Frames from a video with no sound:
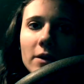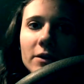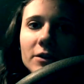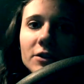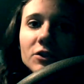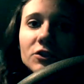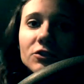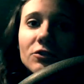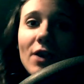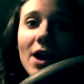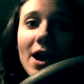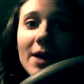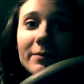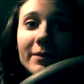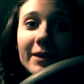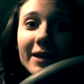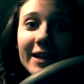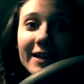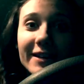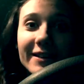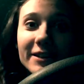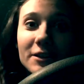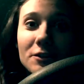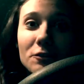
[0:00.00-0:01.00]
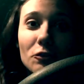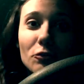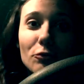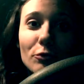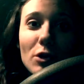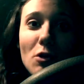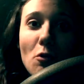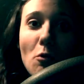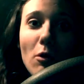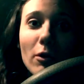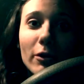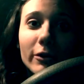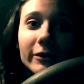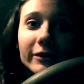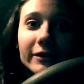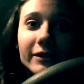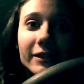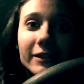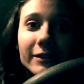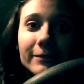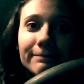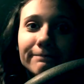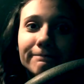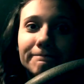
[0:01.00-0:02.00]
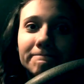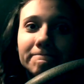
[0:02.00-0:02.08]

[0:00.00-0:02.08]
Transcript: Describe Kitten in 3 words.